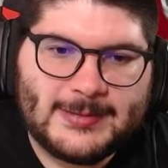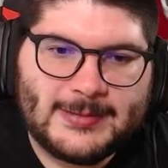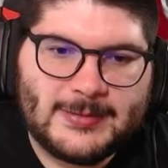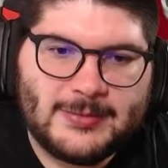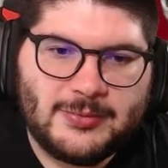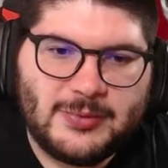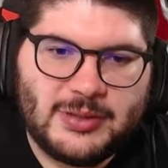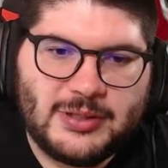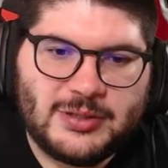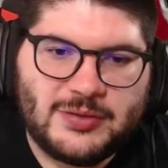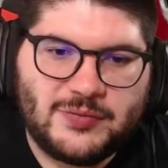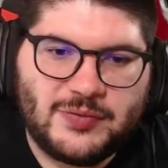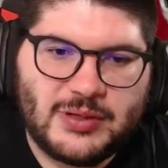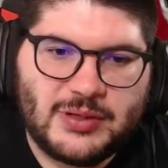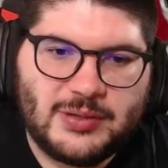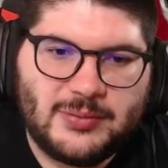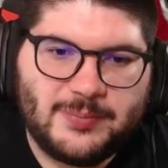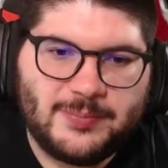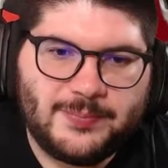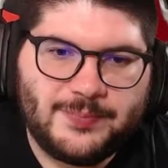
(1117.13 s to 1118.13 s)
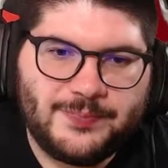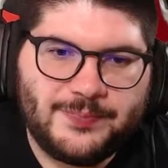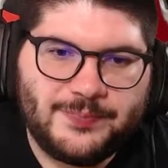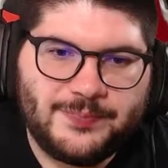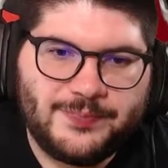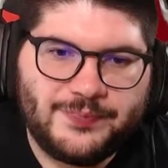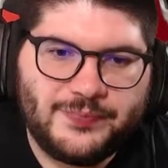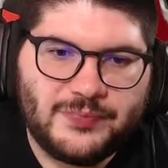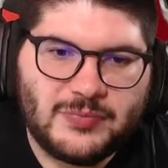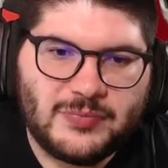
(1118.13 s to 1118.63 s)
When he's fit?
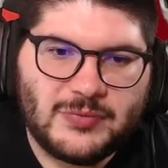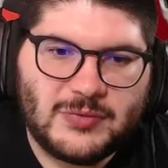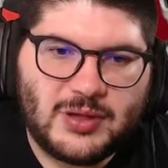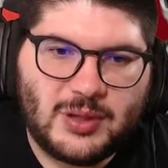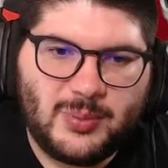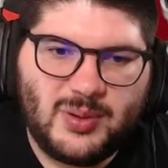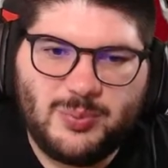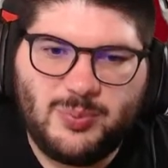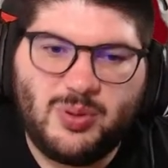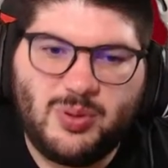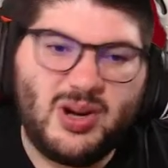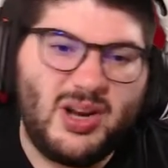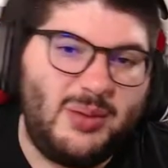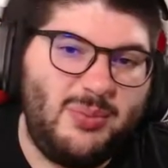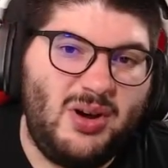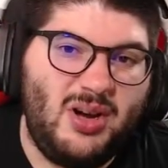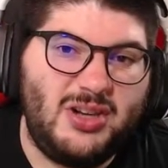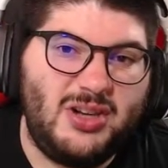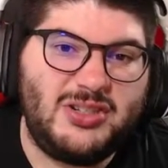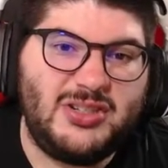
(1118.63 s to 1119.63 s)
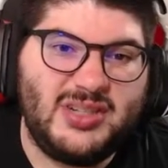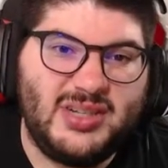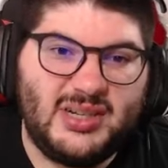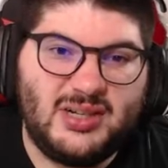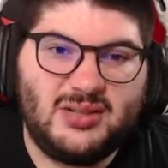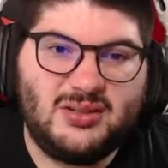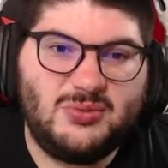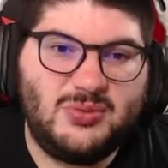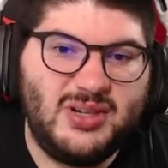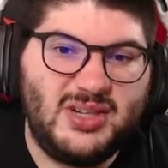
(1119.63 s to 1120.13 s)
I mean, pretty much, yeah,
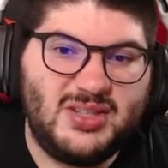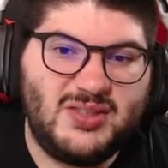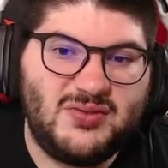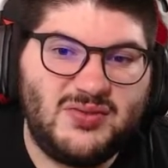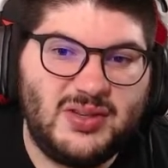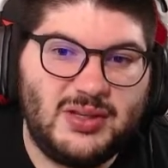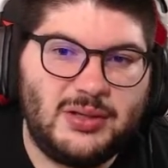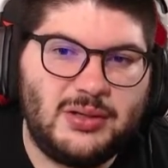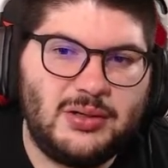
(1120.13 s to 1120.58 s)
when he's fit.